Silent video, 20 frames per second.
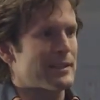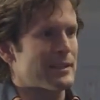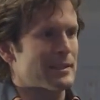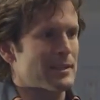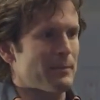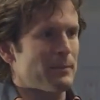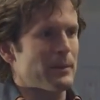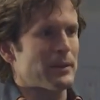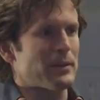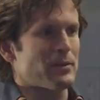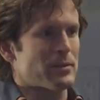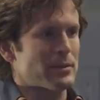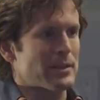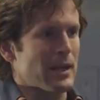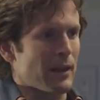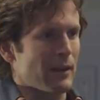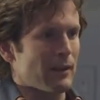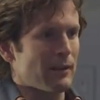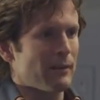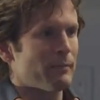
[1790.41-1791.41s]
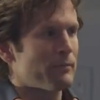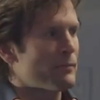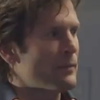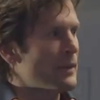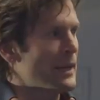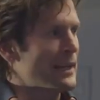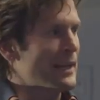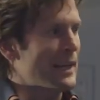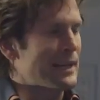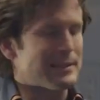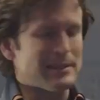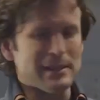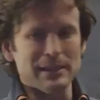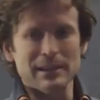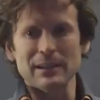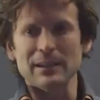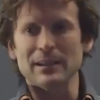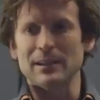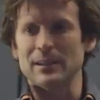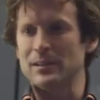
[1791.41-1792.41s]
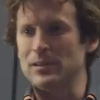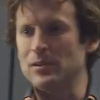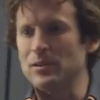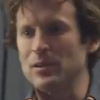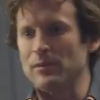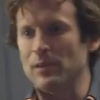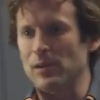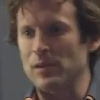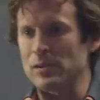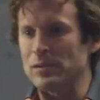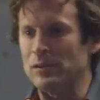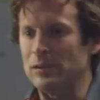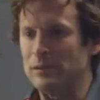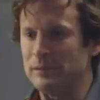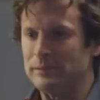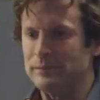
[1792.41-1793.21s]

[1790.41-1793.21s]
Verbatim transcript: to something you sell. An idea is universal.